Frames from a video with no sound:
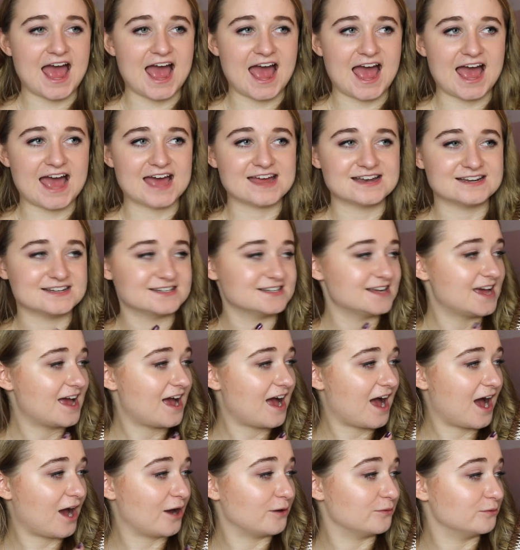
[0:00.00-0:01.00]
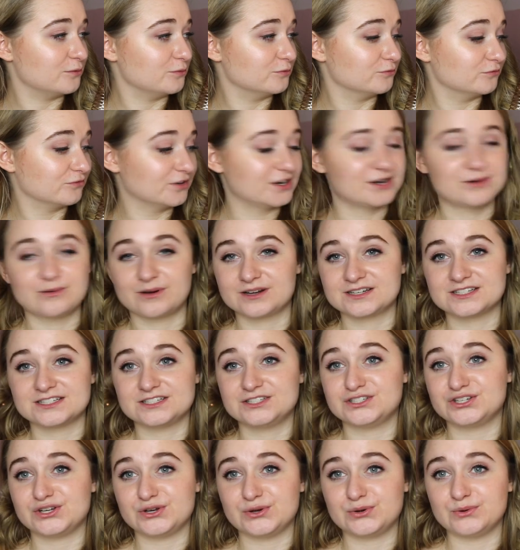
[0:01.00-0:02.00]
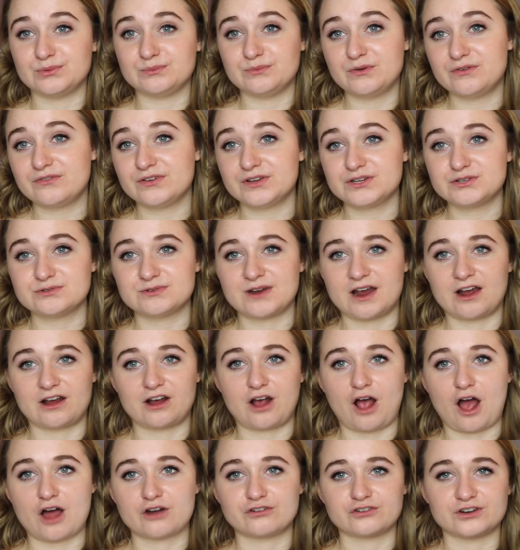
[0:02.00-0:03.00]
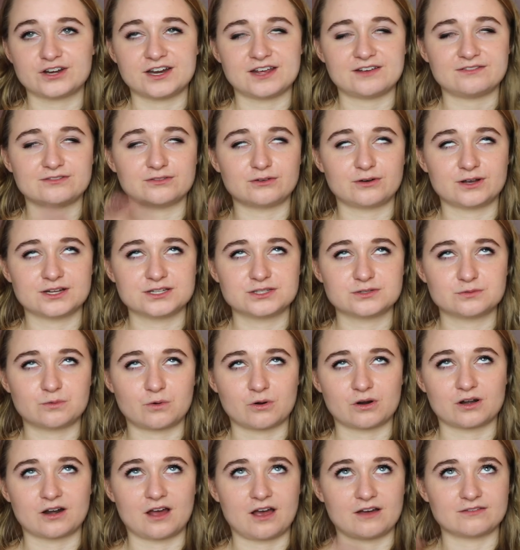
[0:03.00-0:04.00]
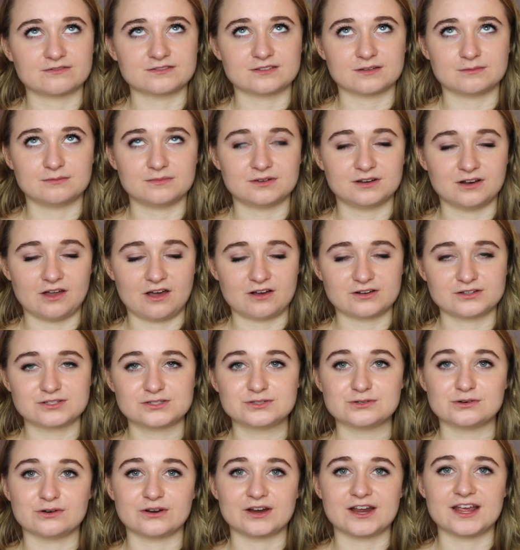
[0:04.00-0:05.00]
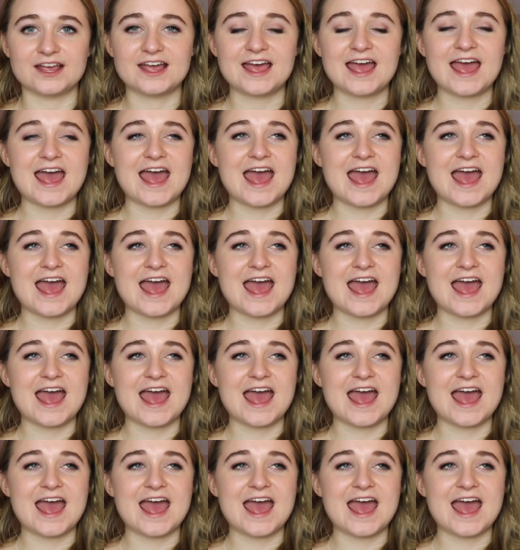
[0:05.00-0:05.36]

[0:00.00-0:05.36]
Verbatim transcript: and I really wanted to move into an Erin Condren even though I'd sworn off them, long story.